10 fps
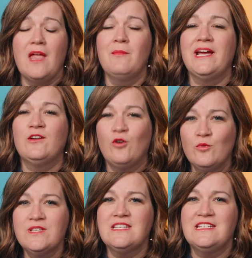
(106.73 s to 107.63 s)
My
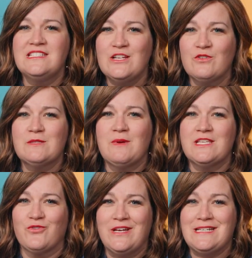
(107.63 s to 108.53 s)
goal was to decrease my
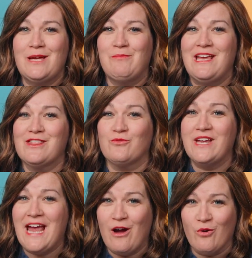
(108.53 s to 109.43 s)
screen time by
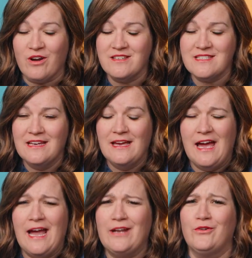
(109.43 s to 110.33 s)
3 hours.
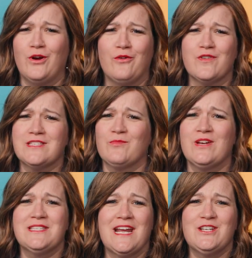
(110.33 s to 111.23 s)
I don't know, for some
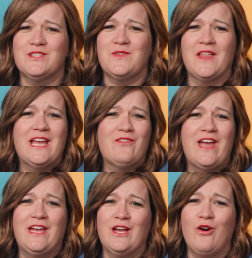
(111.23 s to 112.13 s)
reason, I just felt like if
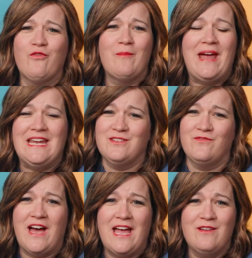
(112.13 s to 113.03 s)
I could go from 8 to
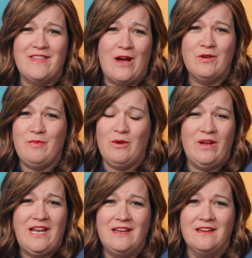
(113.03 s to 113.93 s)
5, that would be
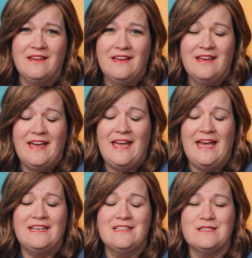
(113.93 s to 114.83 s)
winning.
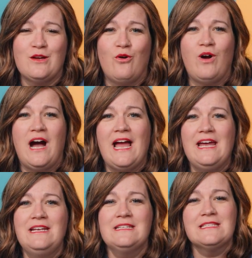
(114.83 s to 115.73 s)
And so
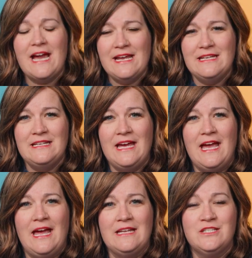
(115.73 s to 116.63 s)
I decided
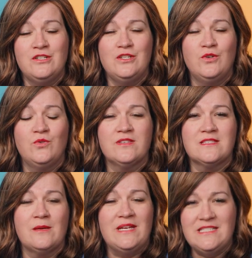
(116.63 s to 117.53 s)
to do
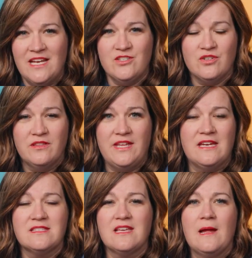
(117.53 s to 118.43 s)
some intentional
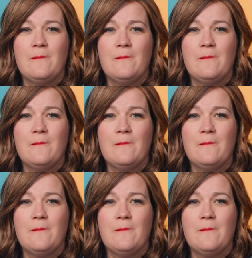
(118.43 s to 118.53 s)
things.